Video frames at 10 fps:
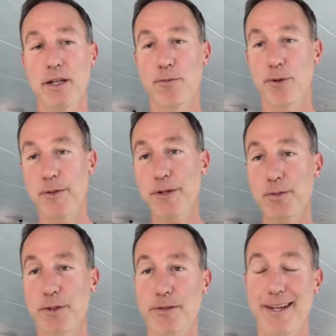Well, on
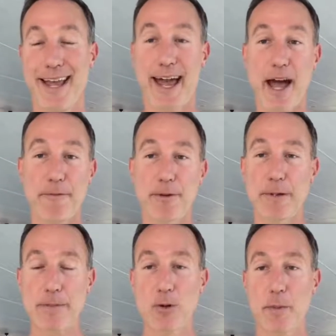this one, half of the
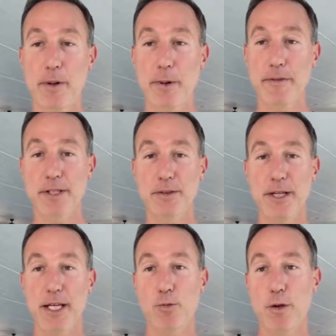people open up every single
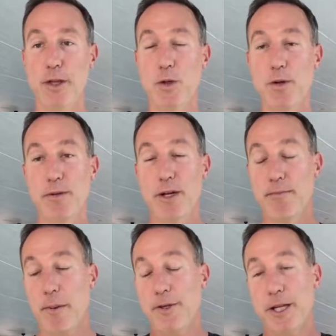day. What are they doing?
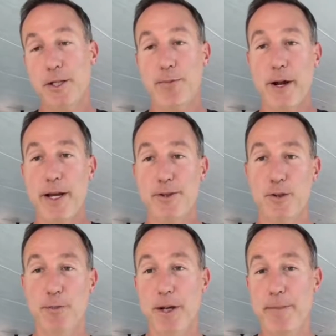Probably checking the price
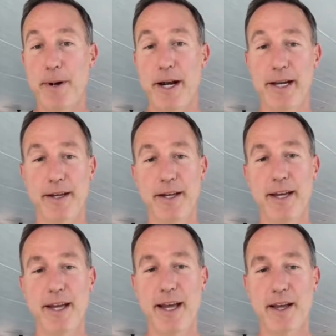or probably buying.
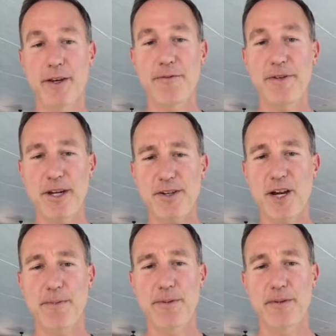And then to finish
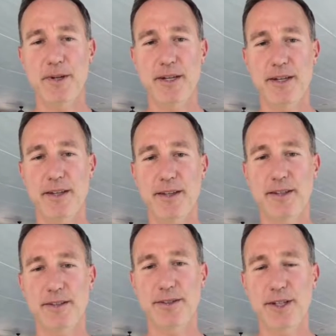up,
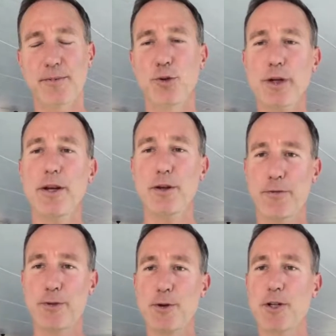to look into the
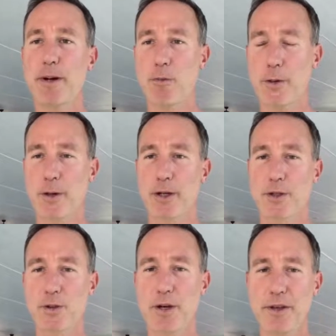future about what they're going to
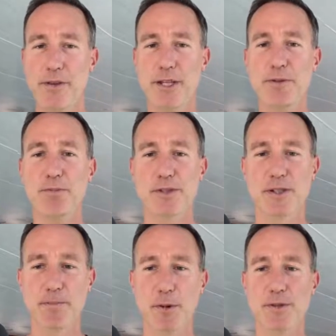do, I thought this was
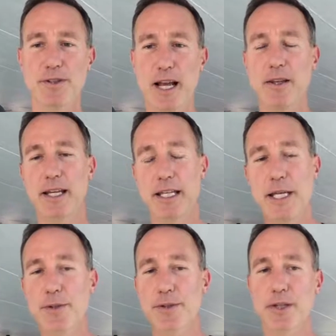the most telling and
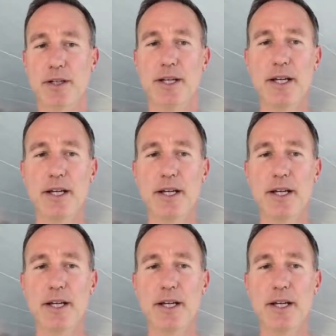interesting.